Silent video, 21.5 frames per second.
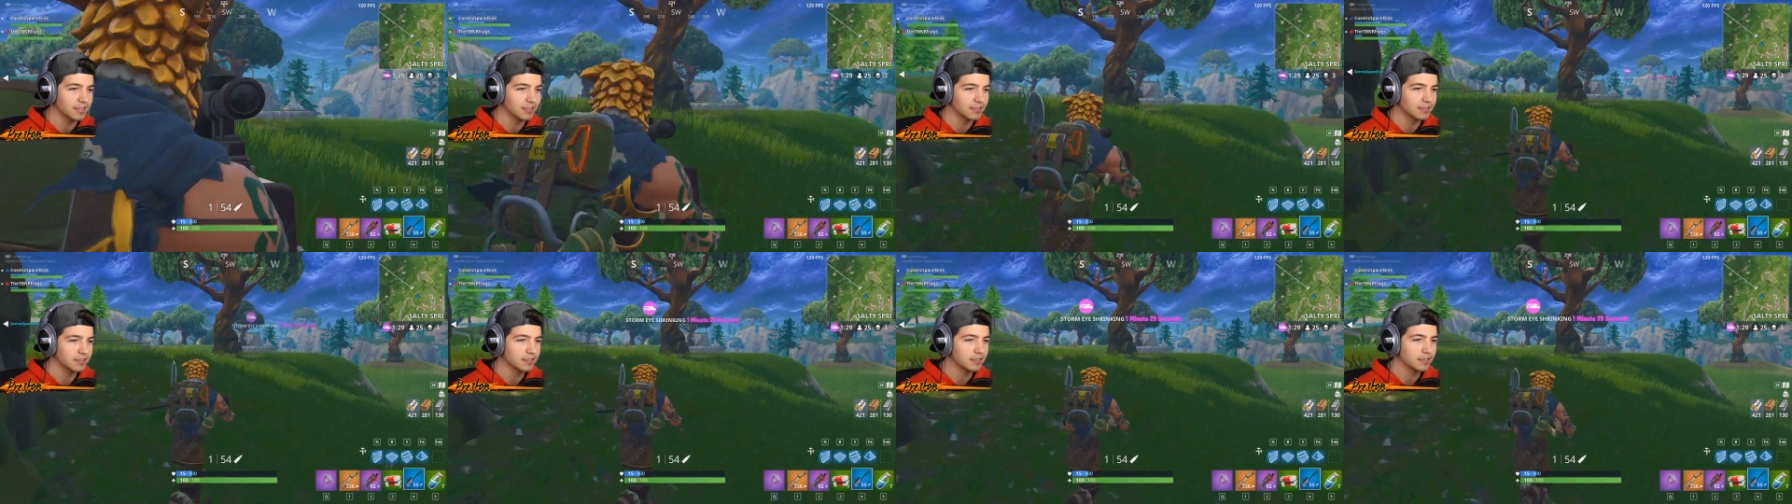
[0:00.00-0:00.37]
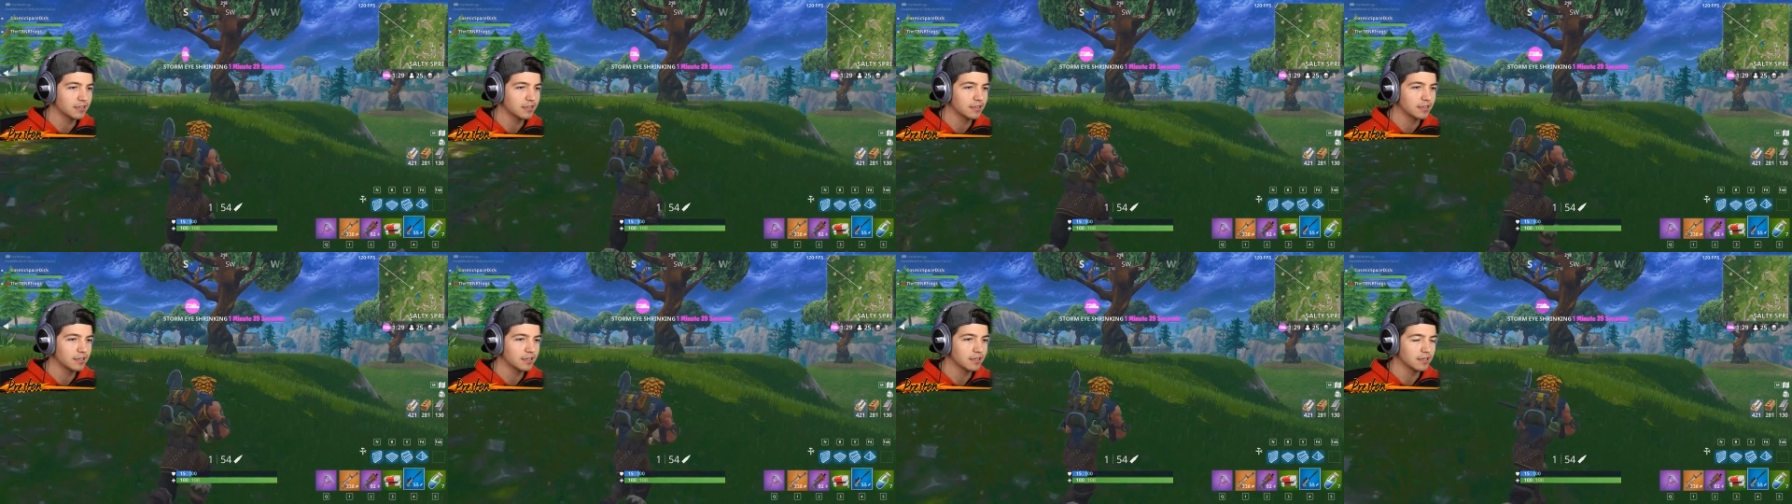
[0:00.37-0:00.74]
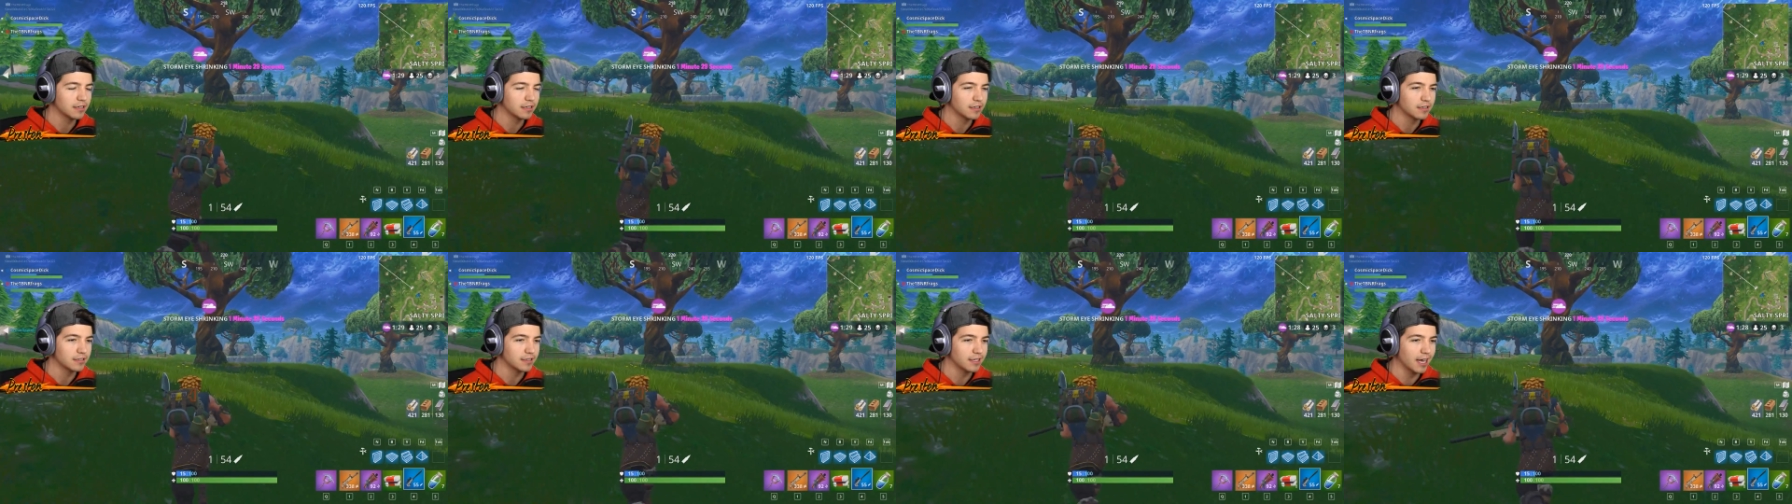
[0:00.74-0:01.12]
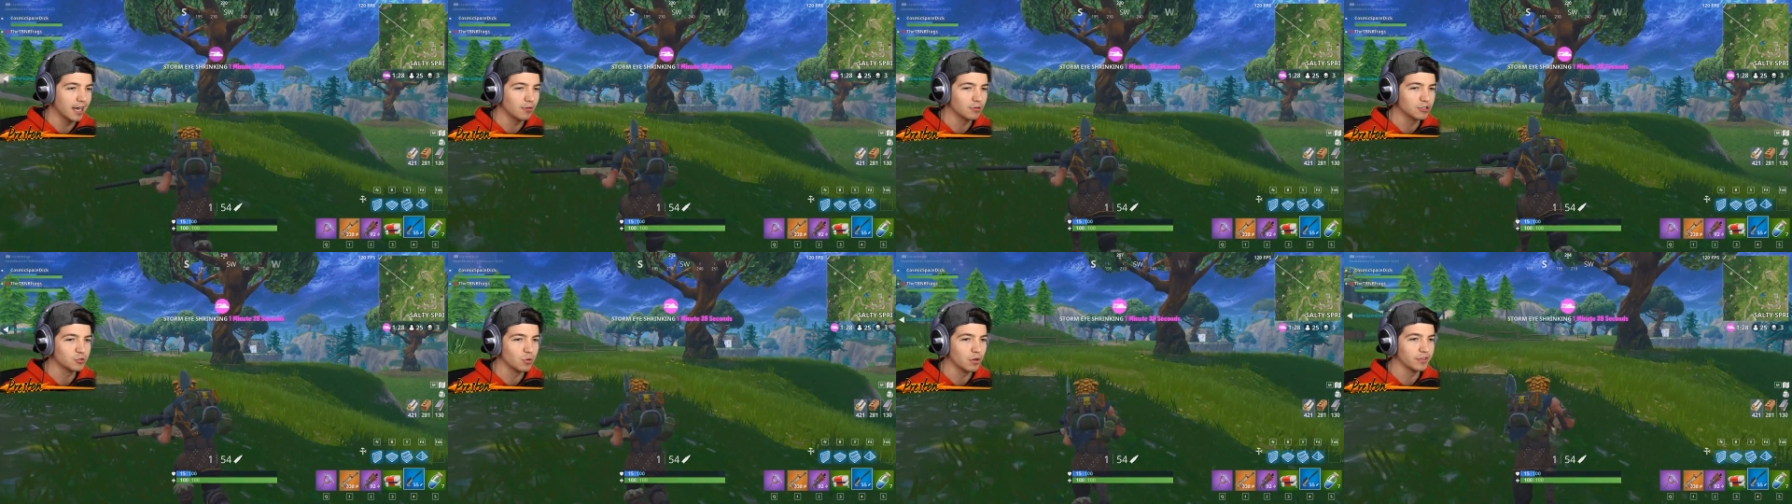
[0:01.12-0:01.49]
ticked.
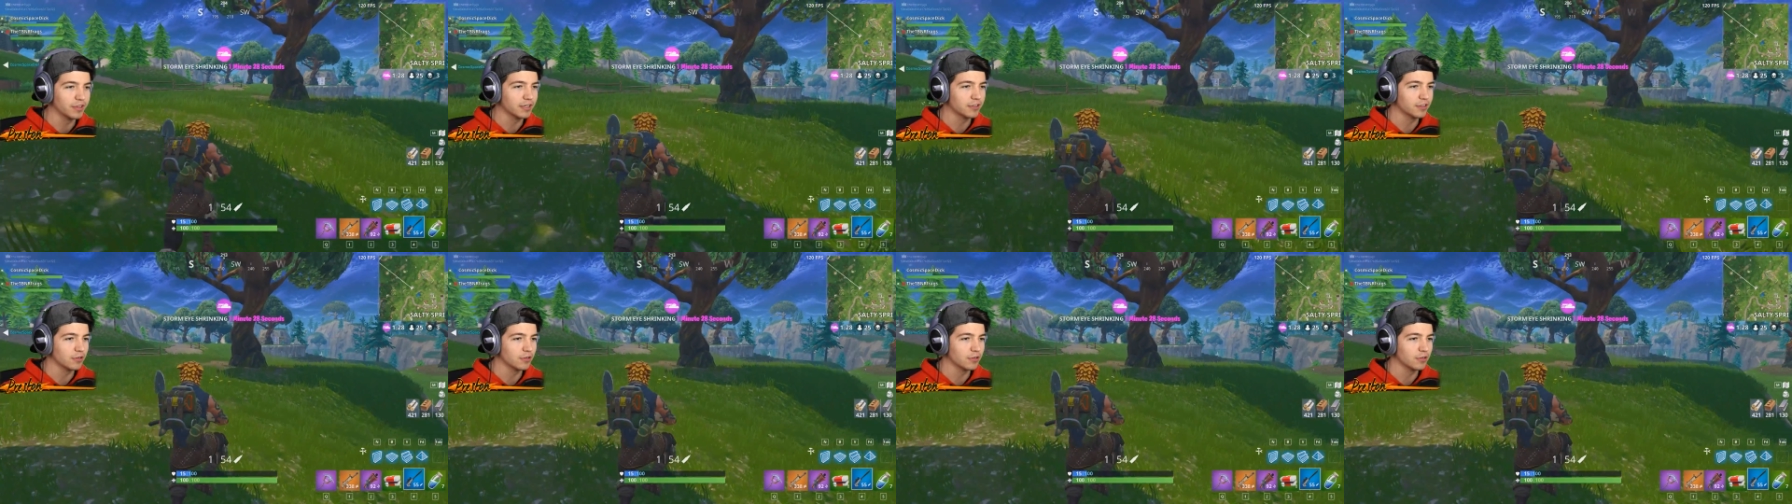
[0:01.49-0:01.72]
Yeah, which one? The,